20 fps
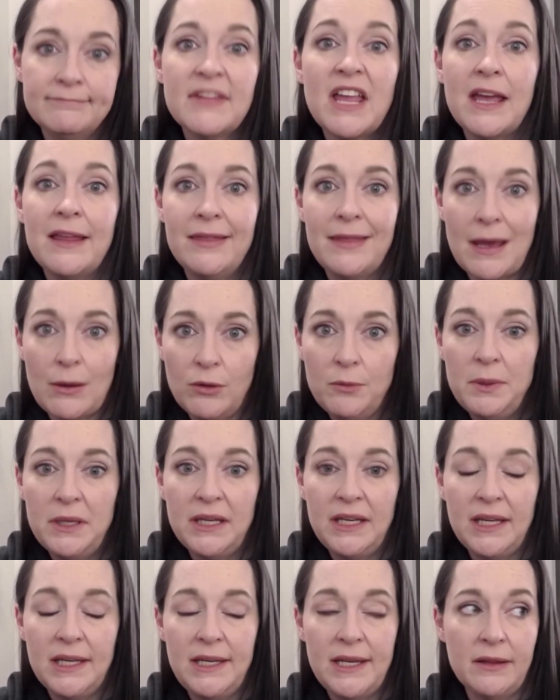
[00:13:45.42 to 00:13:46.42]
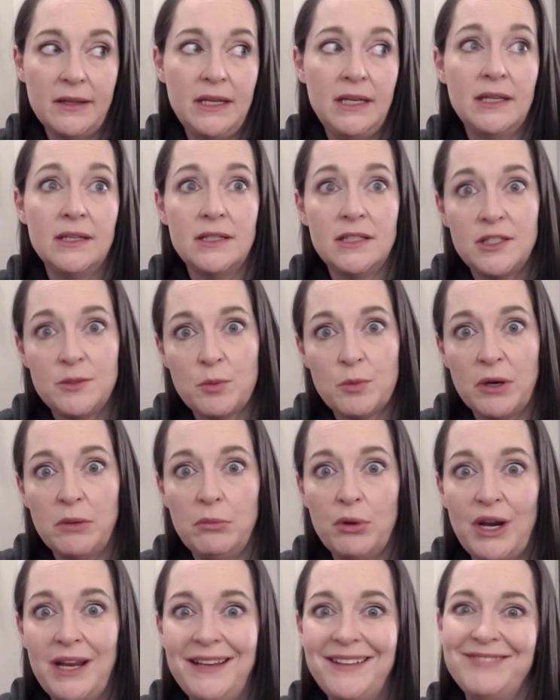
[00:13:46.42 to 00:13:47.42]
That would be a kid yelling at his spring
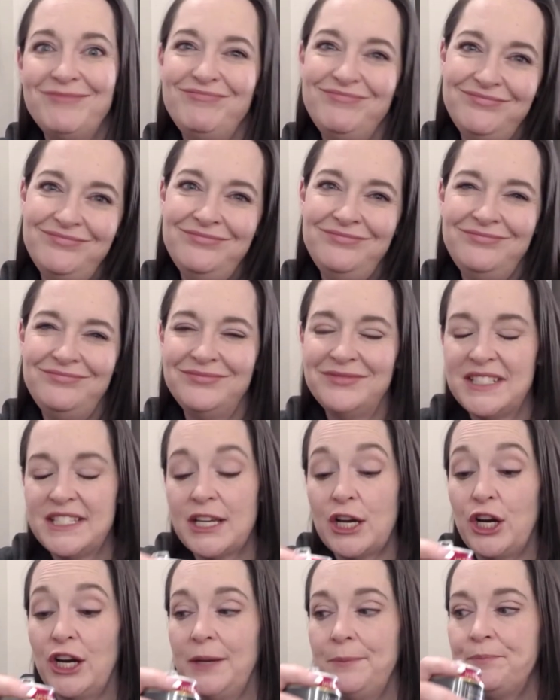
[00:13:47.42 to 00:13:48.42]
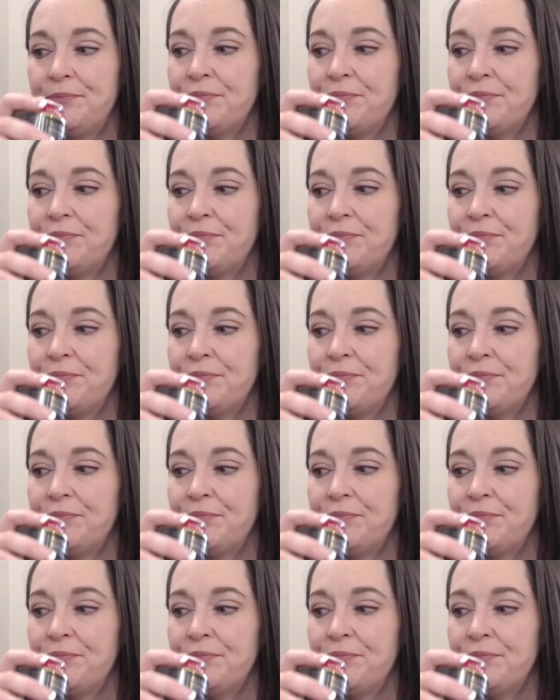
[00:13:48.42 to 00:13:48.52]
break. Sorry.